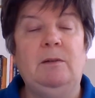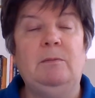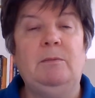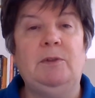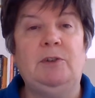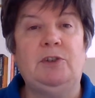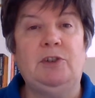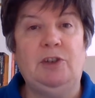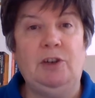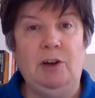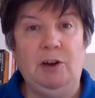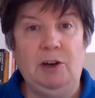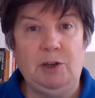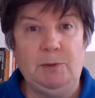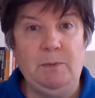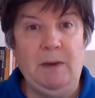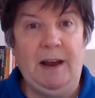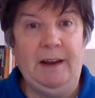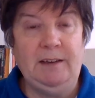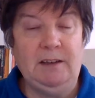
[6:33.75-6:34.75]
but church
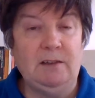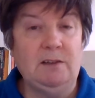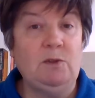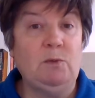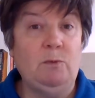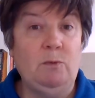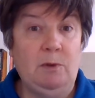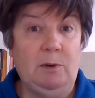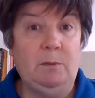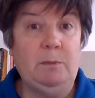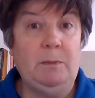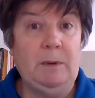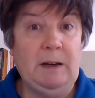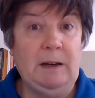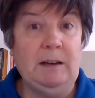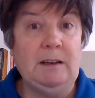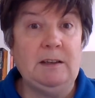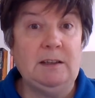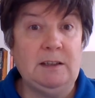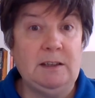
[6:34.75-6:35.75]
matters would
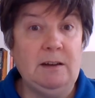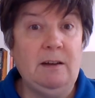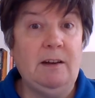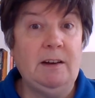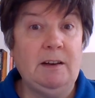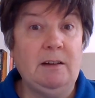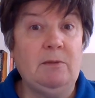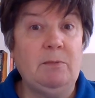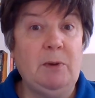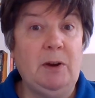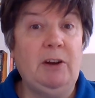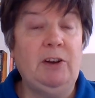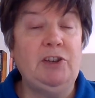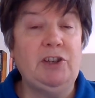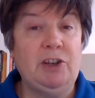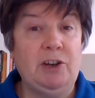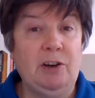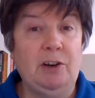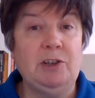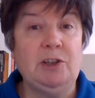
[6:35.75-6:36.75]
be decided by a
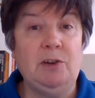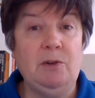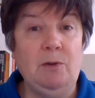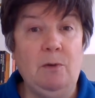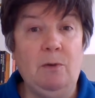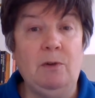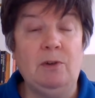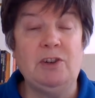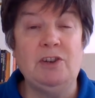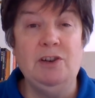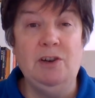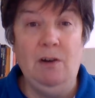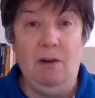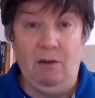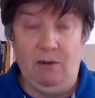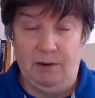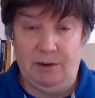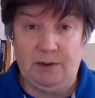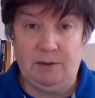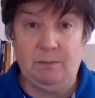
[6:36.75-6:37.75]
church court,
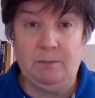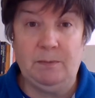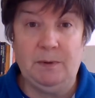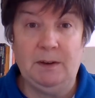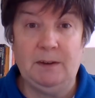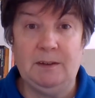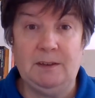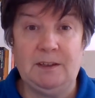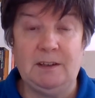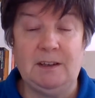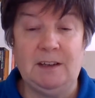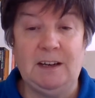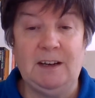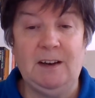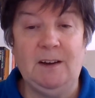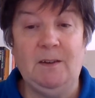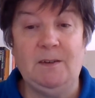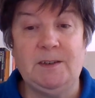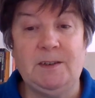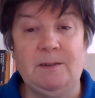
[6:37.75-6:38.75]
not by the city
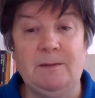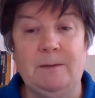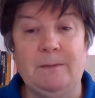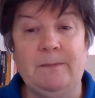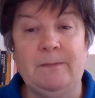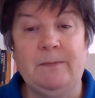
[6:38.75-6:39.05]
council.